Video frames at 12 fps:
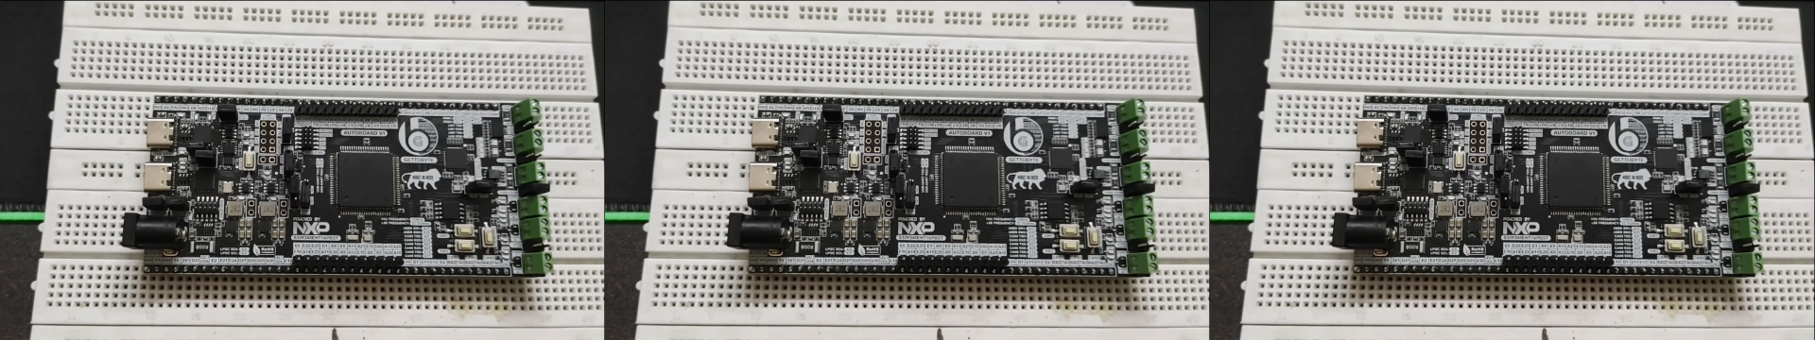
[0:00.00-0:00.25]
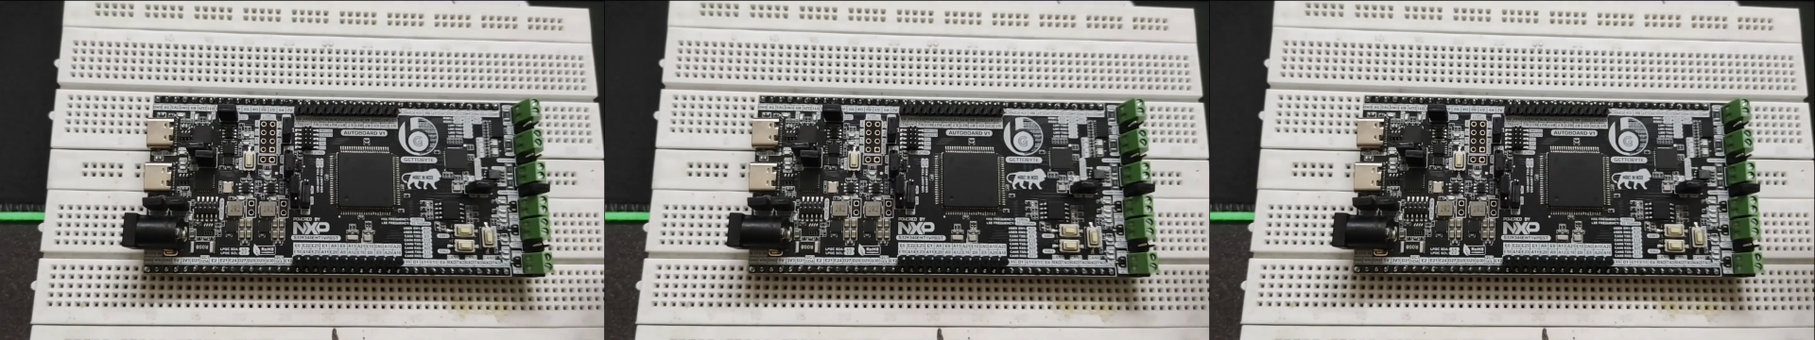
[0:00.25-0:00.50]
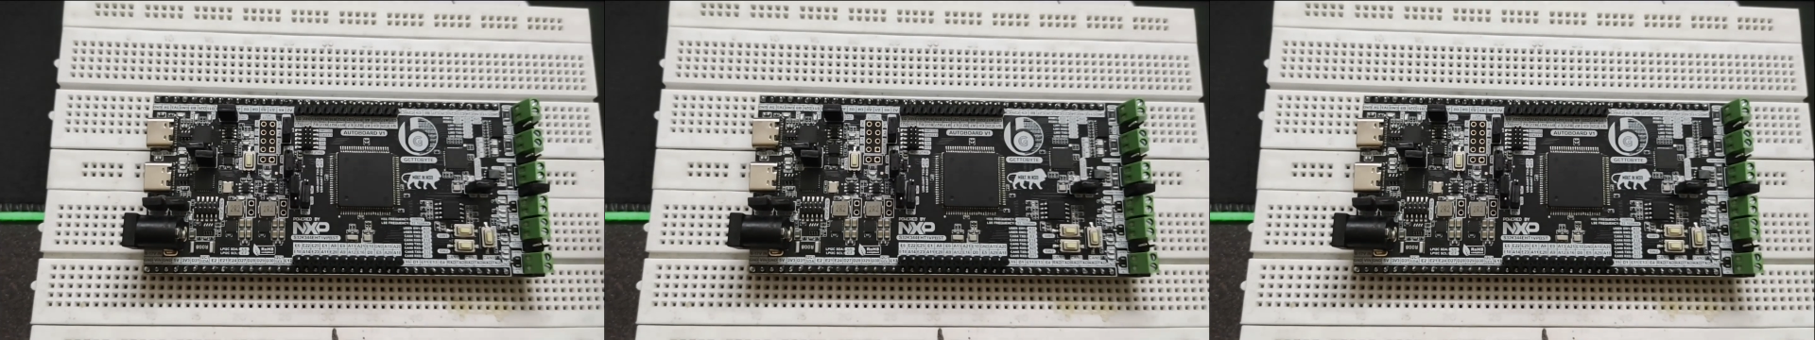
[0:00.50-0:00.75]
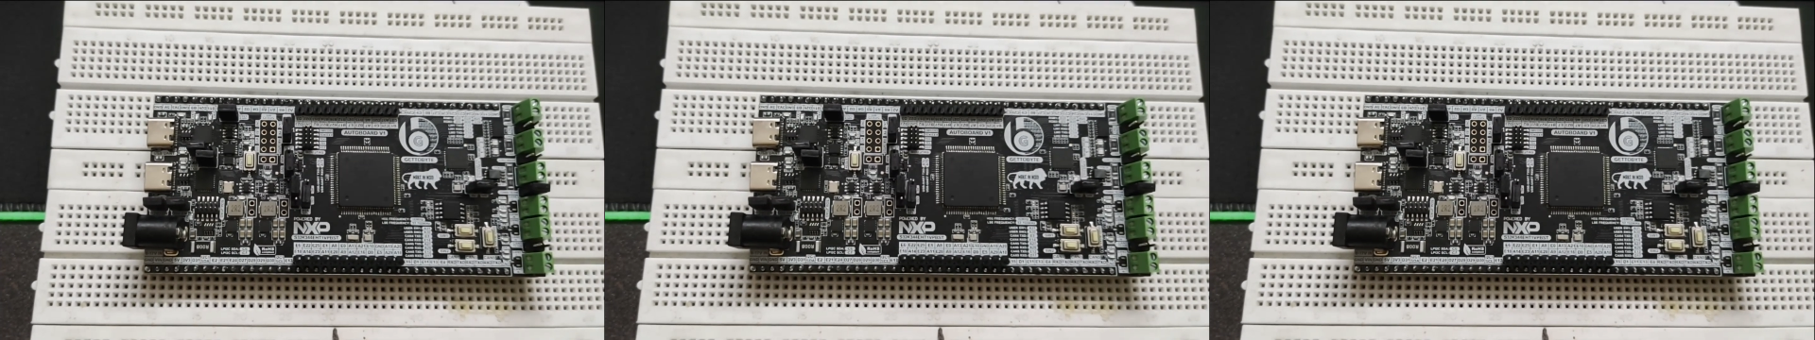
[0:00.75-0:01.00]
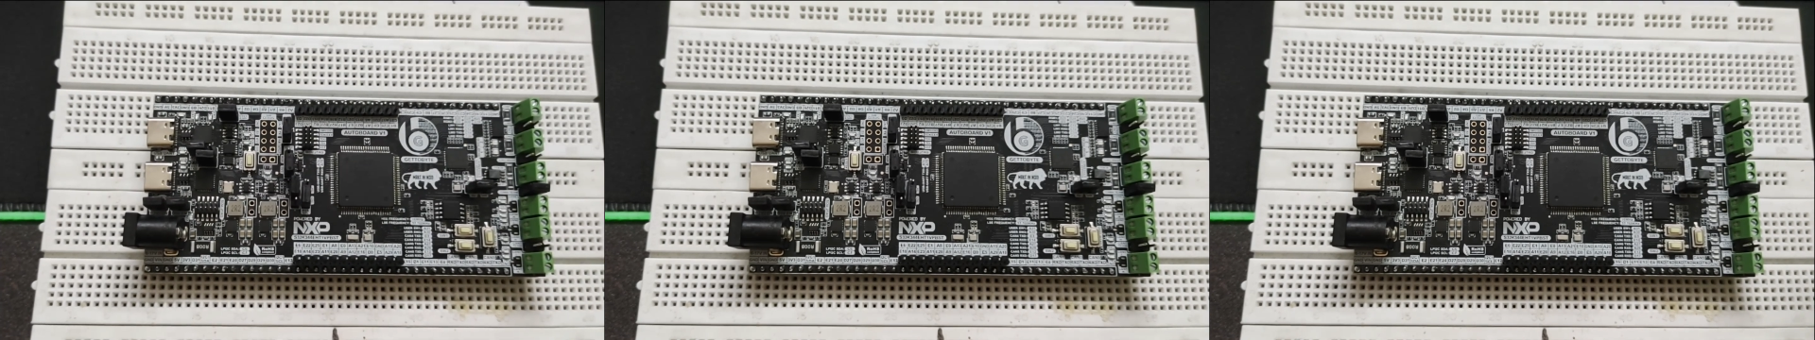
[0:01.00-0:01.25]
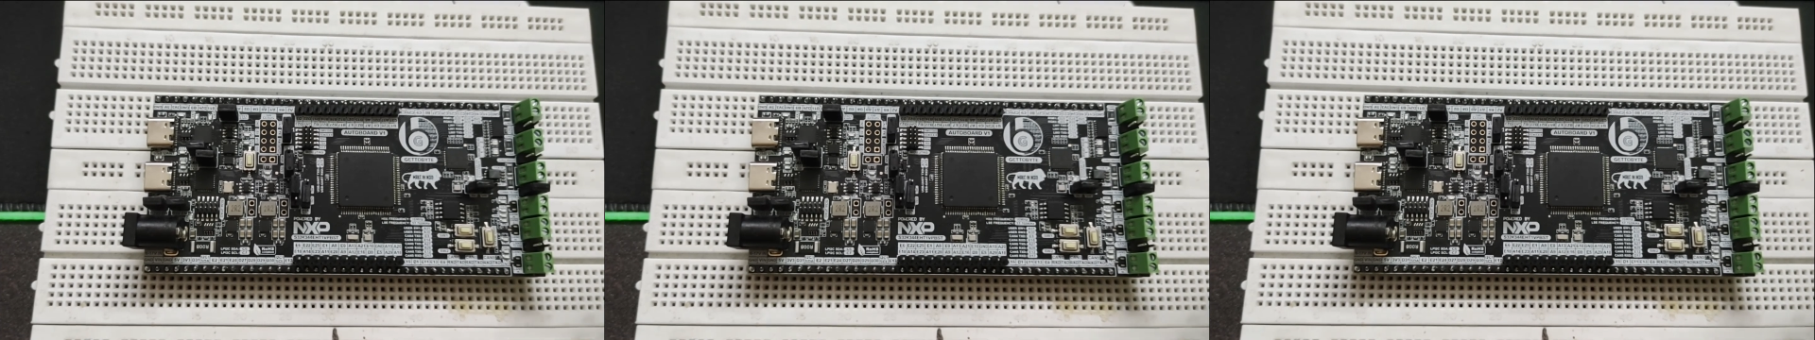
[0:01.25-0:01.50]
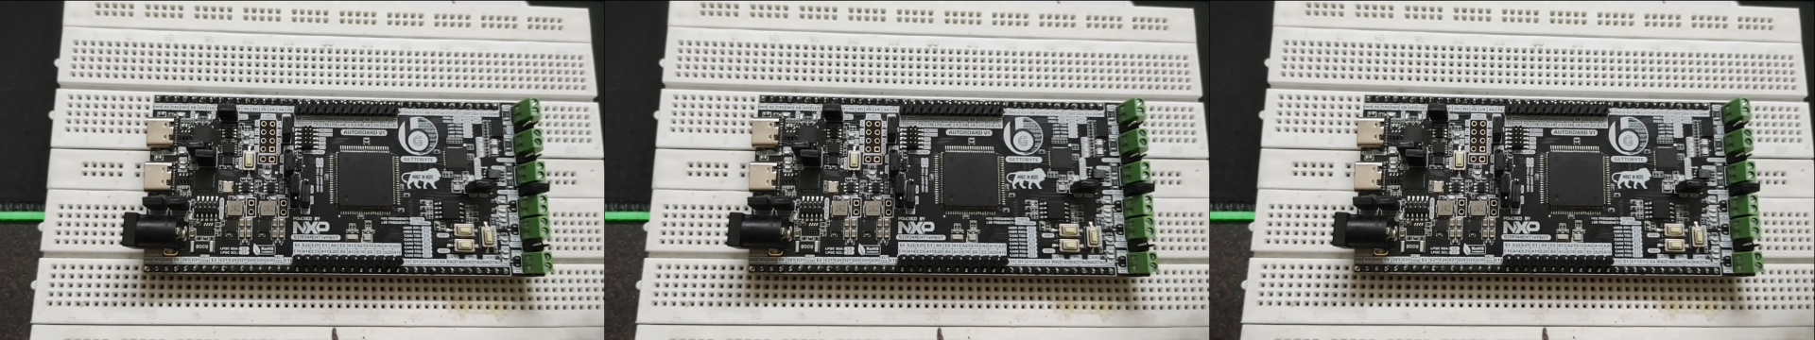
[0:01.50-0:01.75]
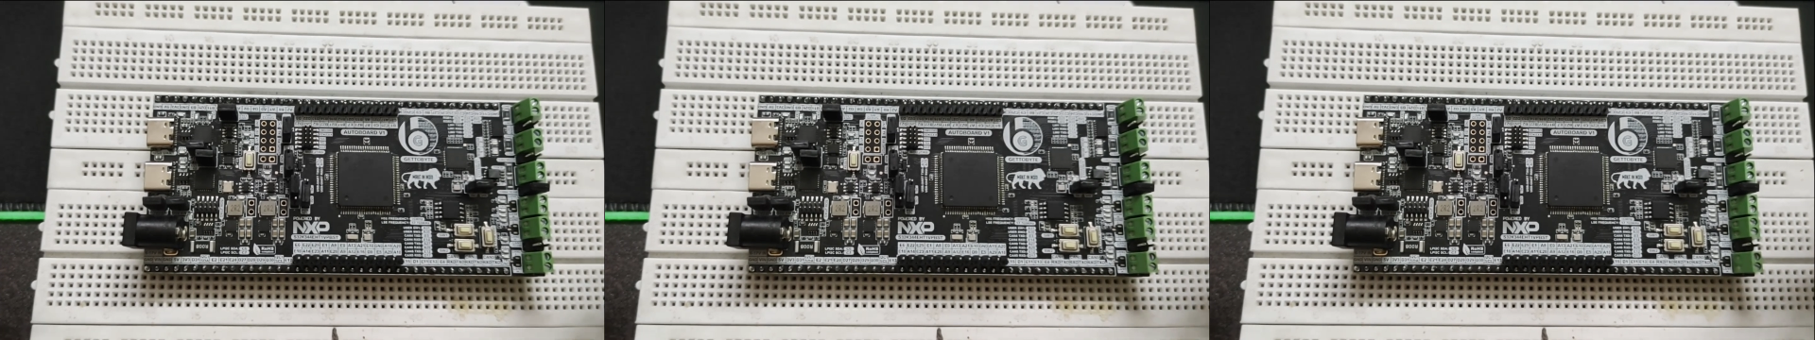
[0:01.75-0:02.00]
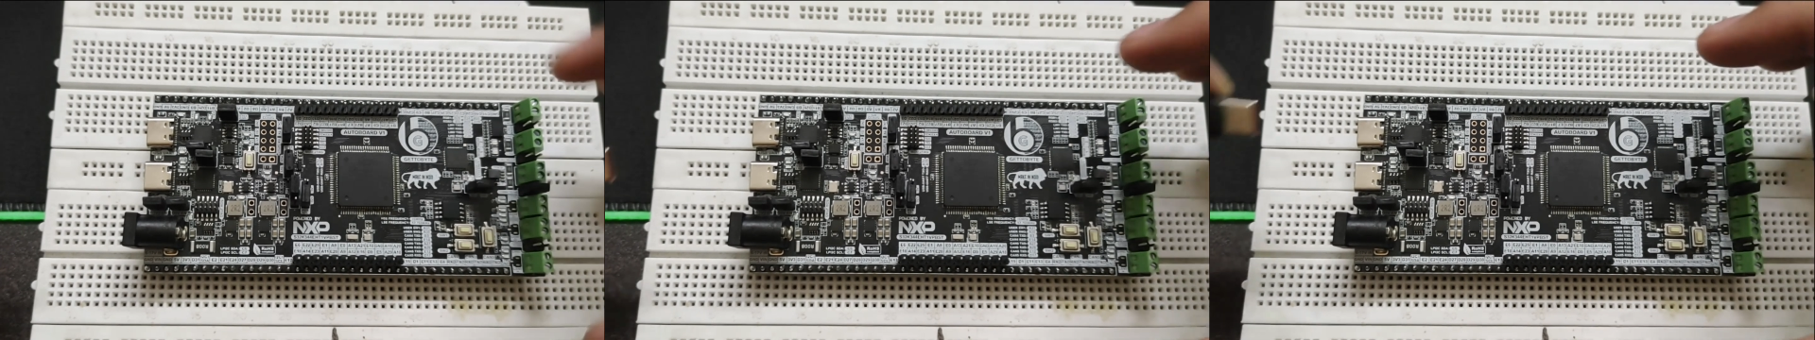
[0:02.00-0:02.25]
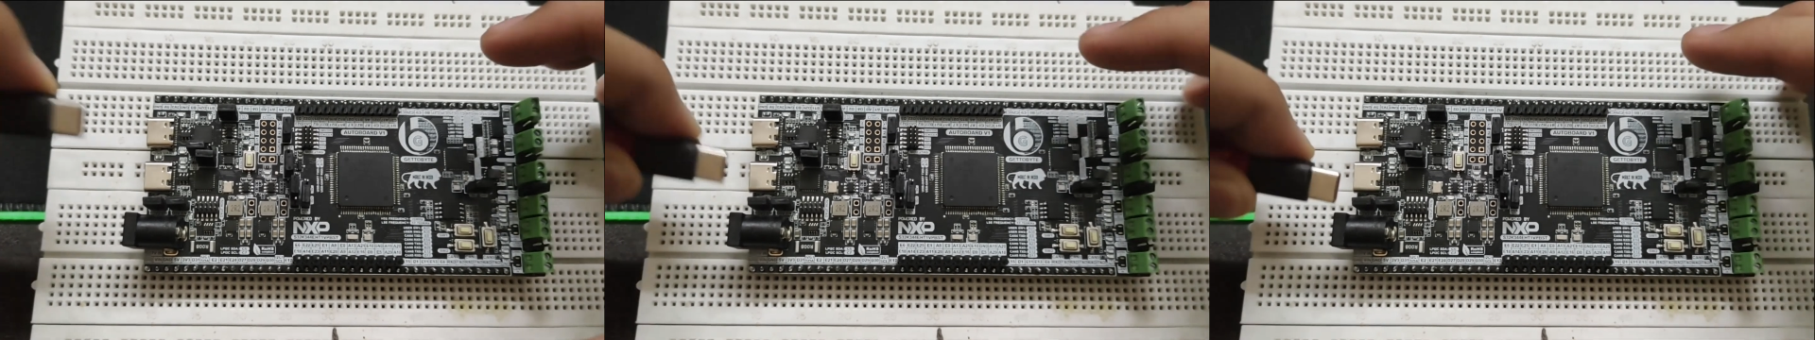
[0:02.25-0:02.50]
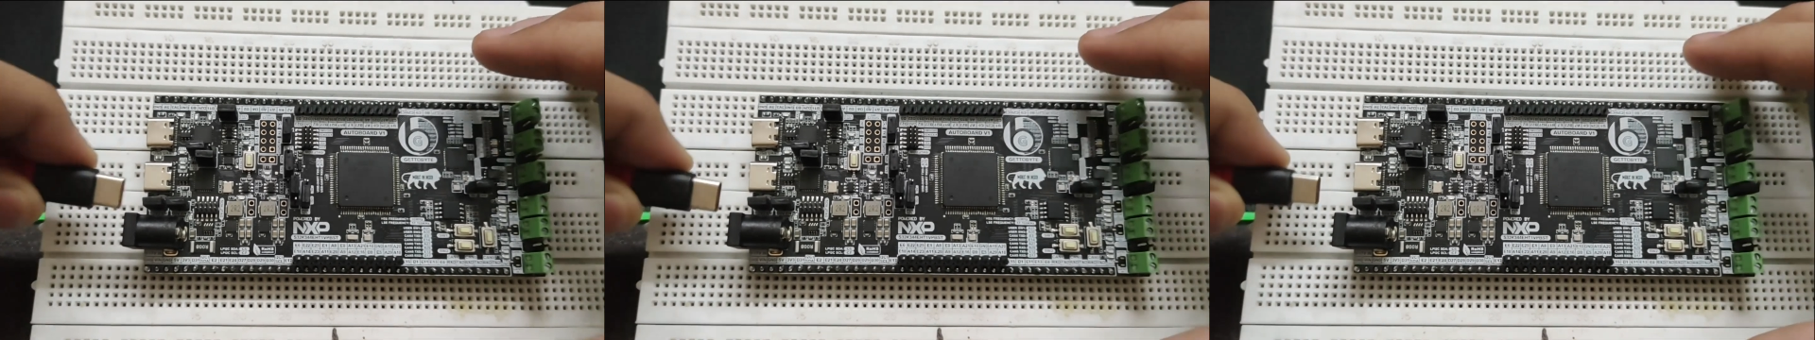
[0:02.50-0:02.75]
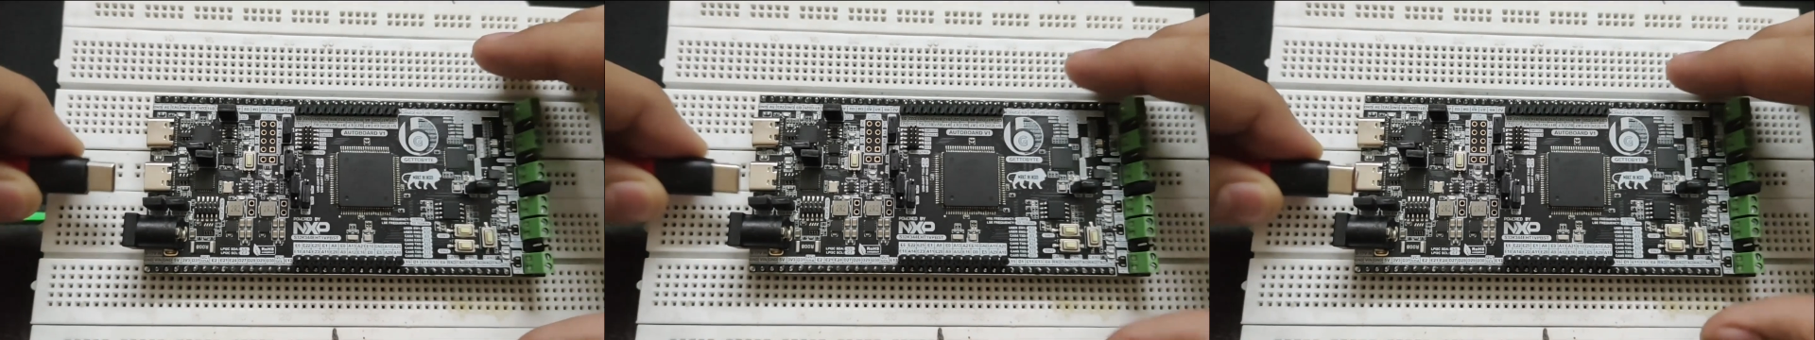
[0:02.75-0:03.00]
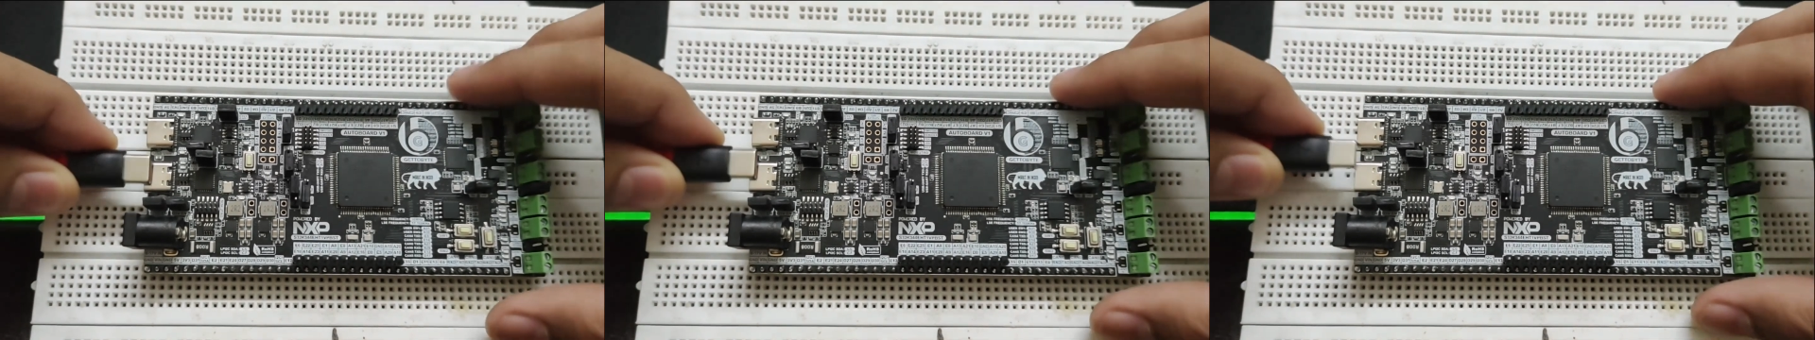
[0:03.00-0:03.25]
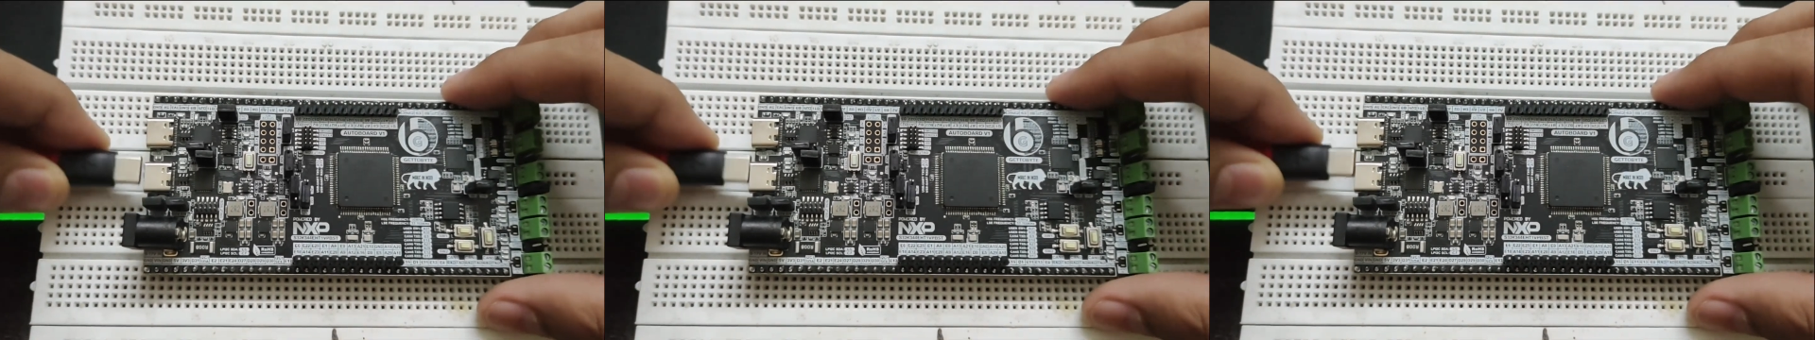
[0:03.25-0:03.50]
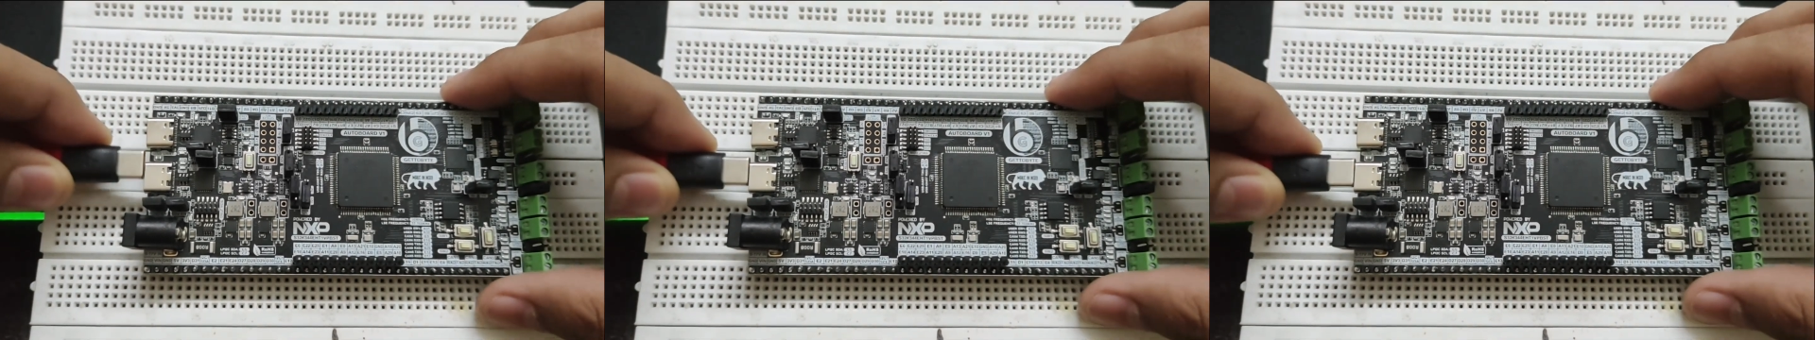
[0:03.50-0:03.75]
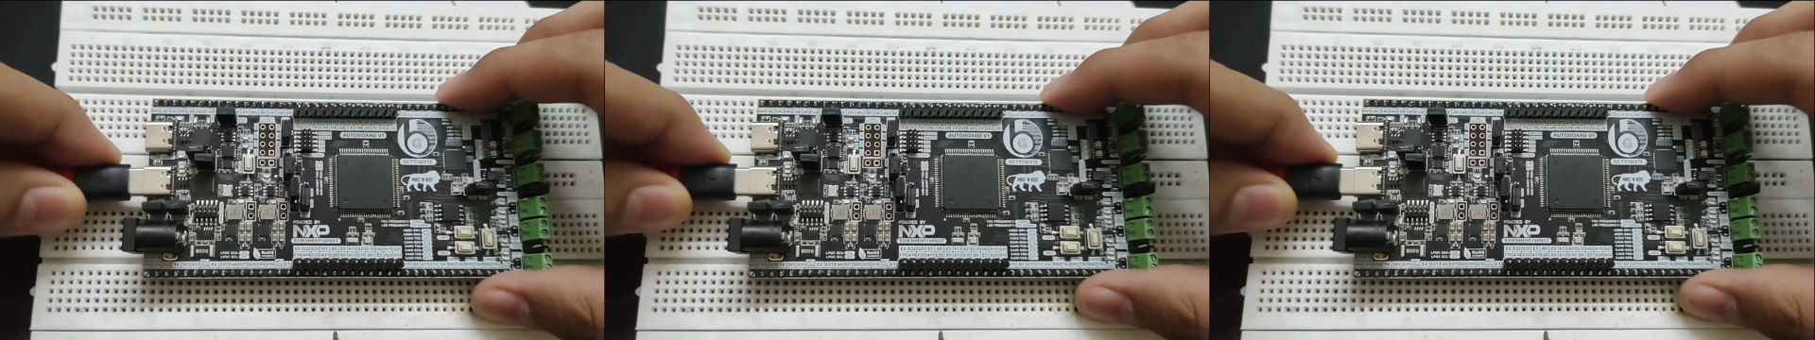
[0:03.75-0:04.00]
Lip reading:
[unreadable: no face in view]